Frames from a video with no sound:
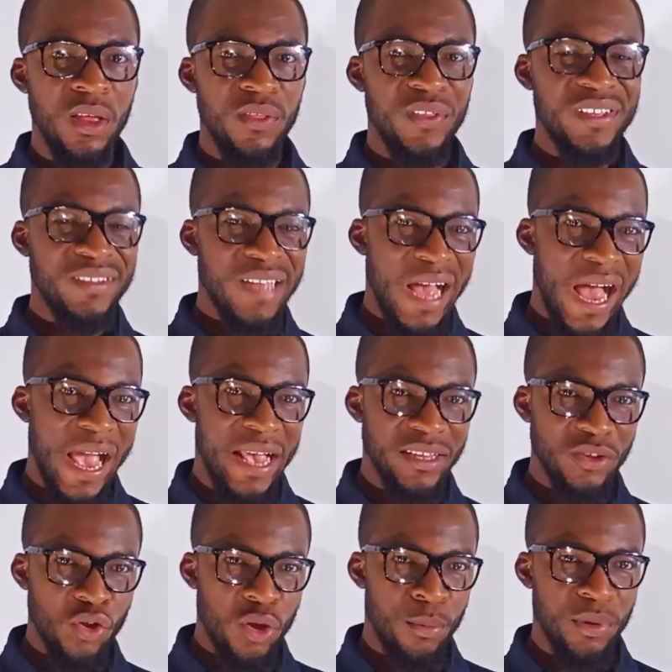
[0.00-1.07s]
This
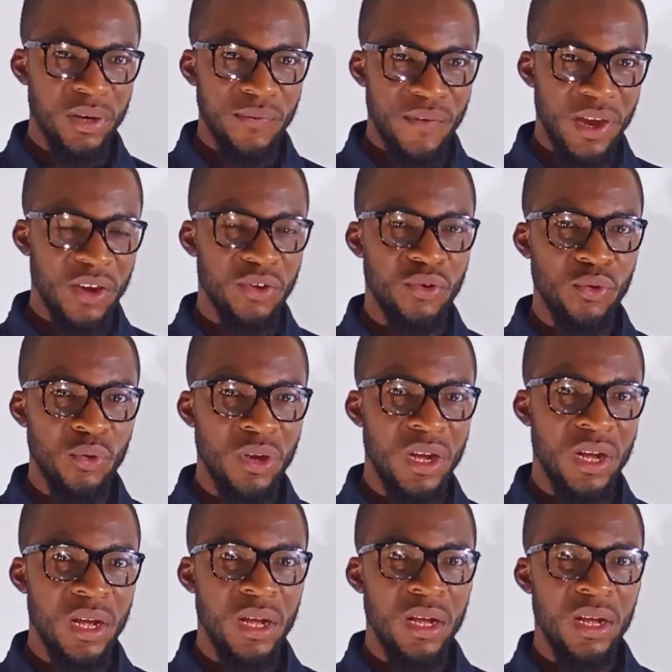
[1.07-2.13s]
highest common factor
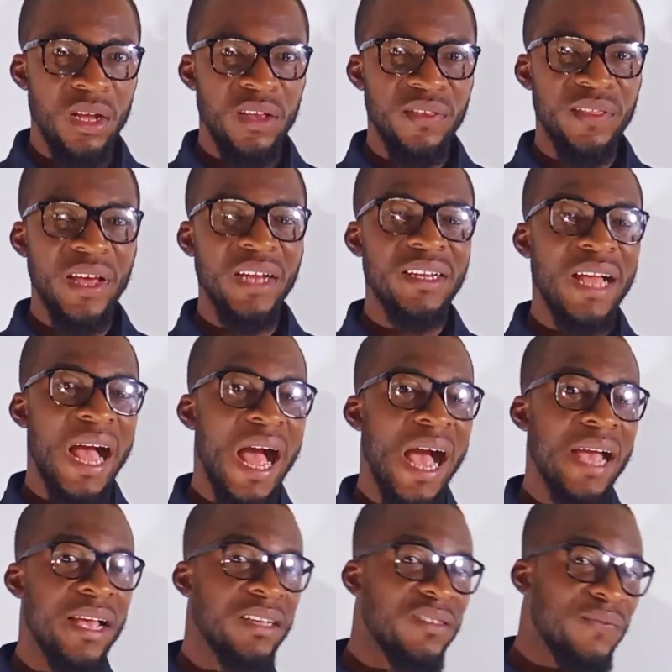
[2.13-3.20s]
is that
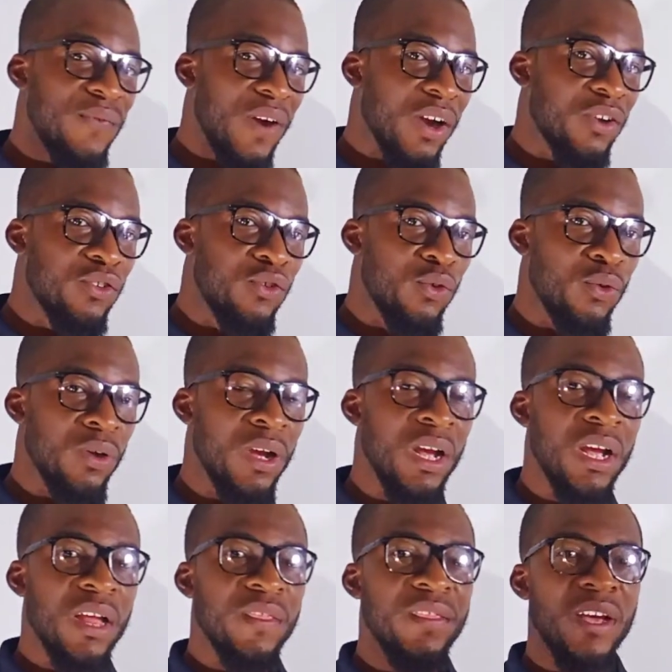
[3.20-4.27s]
highest factor
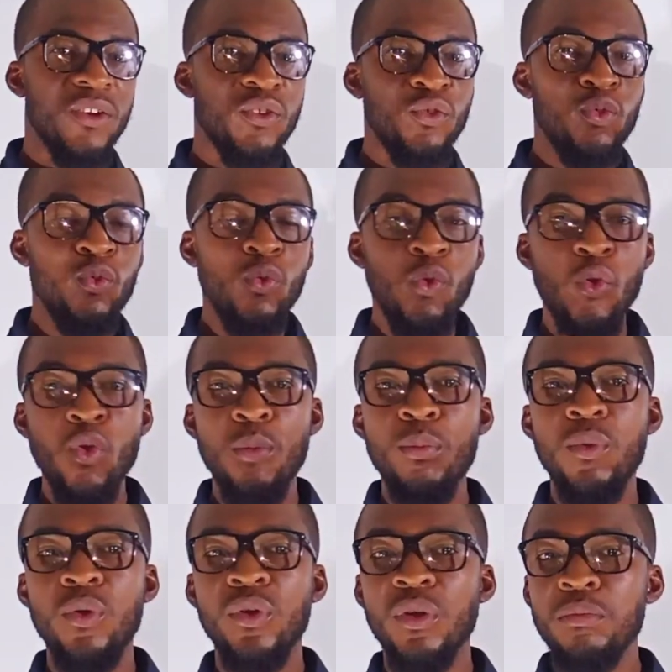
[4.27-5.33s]
that two or
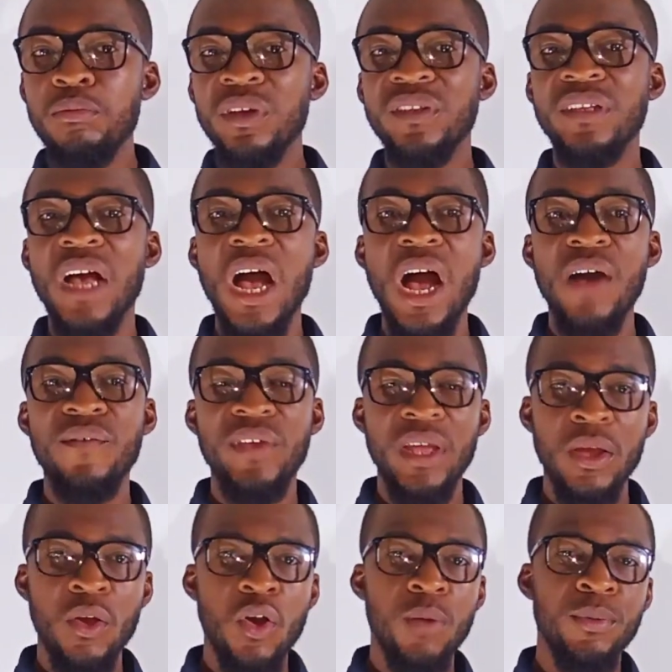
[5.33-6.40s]
more numbers have
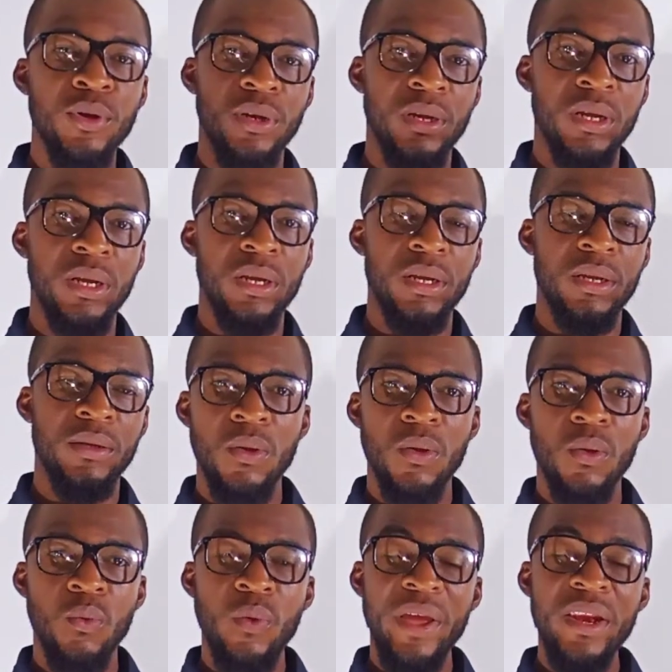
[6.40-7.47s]
in common.
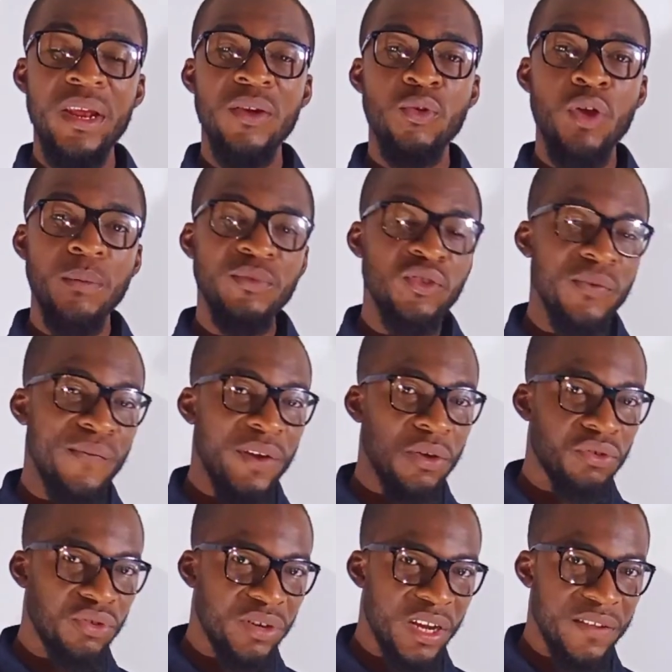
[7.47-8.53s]
When it comes to
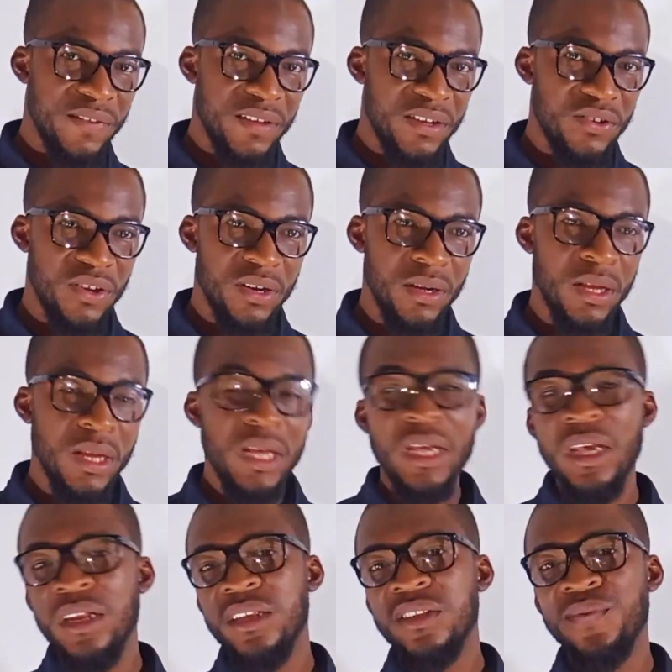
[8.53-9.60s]
factorization,
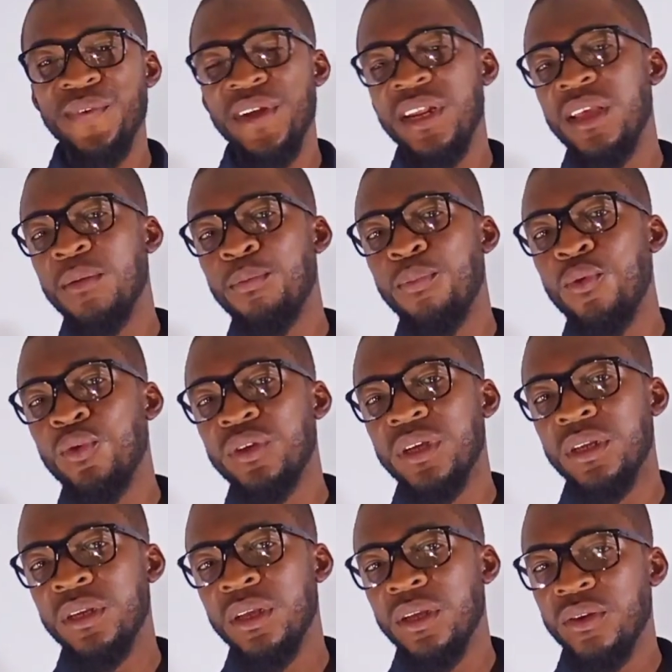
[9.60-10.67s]
it is very
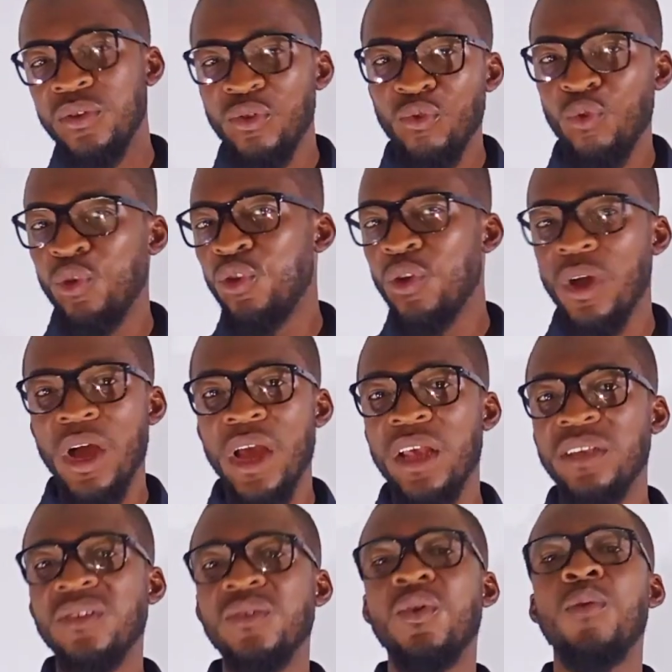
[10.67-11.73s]
important to know your
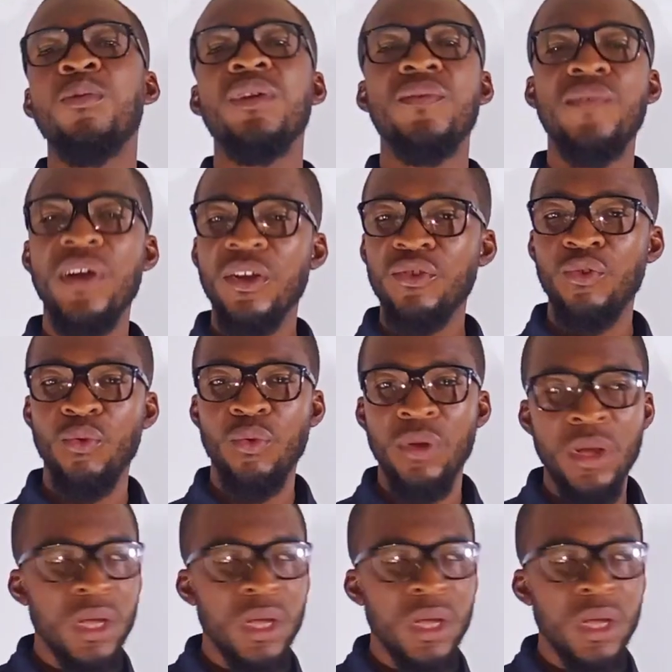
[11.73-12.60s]
highest common factor.